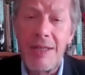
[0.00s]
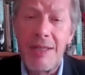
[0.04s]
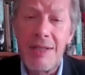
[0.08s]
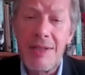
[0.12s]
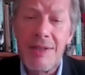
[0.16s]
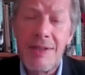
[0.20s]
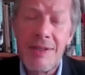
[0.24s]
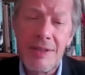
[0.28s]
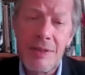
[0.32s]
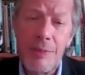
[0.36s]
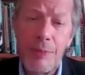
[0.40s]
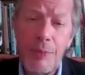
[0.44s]

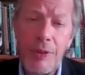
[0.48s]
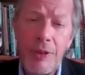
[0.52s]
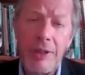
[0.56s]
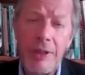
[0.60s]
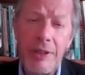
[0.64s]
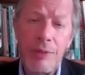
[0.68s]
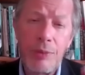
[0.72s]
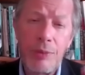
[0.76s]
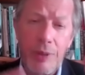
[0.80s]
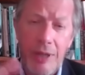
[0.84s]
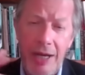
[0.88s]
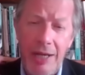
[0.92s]
This is a
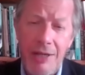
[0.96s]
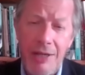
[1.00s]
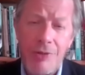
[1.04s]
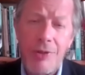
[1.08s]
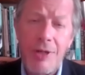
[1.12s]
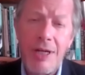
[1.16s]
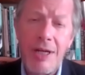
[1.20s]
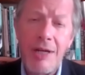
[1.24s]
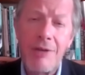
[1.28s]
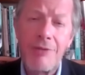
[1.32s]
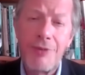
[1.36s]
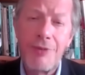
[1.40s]
period we're
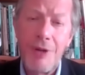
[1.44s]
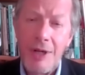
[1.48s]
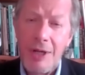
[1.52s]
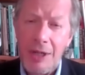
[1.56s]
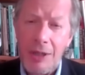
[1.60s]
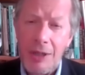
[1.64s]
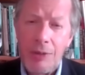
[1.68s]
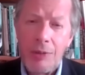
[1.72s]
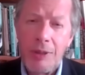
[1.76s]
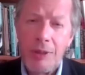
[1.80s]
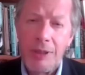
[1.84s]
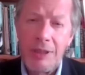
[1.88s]
entering of
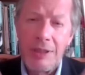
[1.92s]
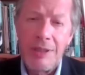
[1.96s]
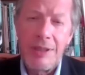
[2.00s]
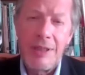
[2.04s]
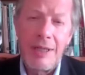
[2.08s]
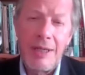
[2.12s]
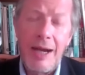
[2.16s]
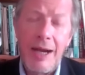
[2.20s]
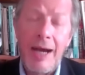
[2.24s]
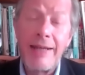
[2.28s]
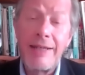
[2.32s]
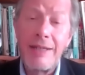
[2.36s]
what
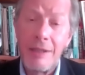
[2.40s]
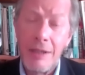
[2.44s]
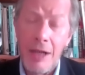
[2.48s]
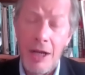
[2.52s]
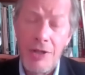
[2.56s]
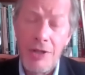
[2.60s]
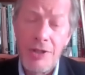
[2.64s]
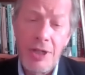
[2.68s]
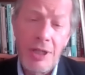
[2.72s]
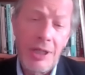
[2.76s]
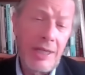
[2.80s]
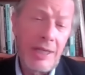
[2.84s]

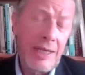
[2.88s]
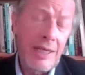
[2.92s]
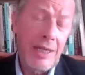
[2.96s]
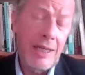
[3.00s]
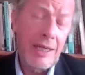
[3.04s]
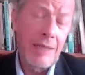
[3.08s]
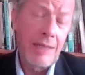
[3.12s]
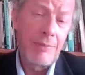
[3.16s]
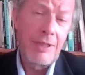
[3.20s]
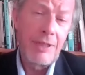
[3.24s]
ideologically can